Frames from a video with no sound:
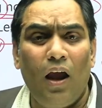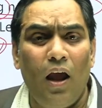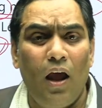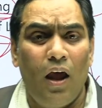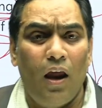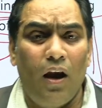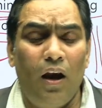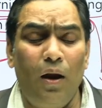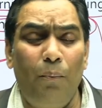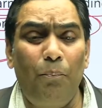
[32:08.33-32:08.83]

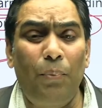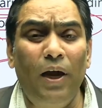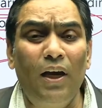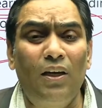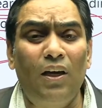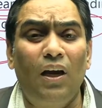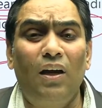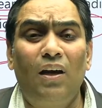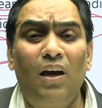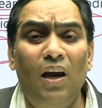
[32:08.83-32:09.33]

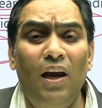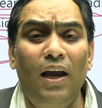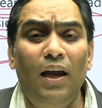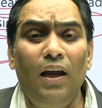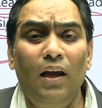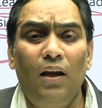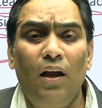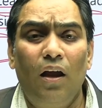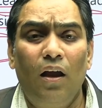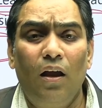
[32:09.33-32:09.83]
repeatedly
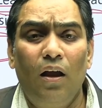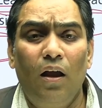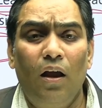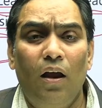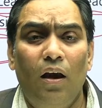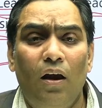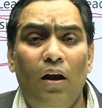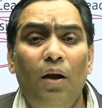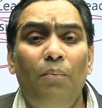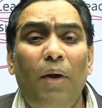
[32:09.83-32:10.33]

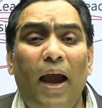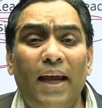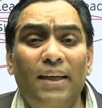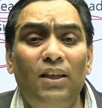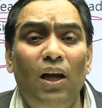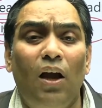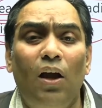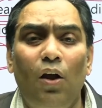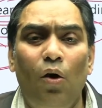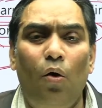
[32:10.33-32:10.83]

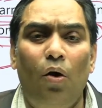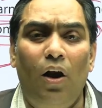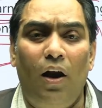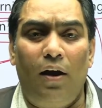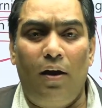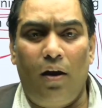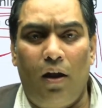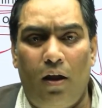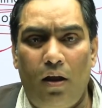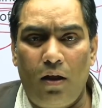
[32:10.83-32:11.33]
revising your
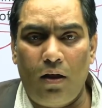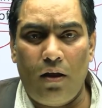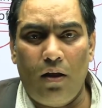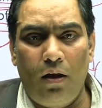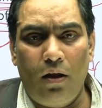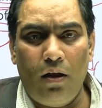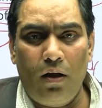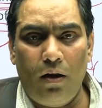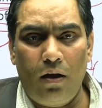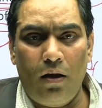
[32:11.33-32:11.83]
learning
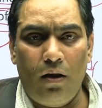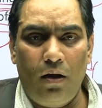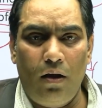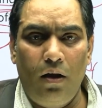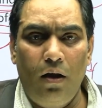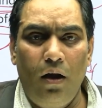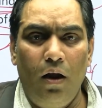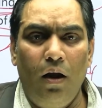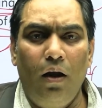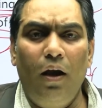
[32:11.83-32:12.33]

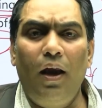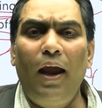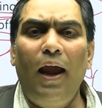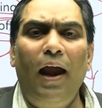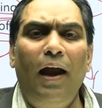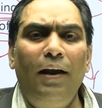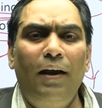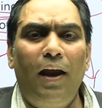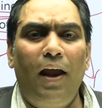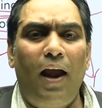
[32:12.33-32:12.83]
day
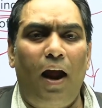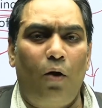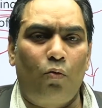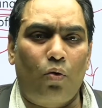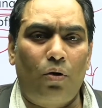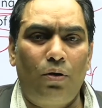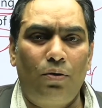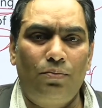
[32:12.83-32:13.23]
in, day out.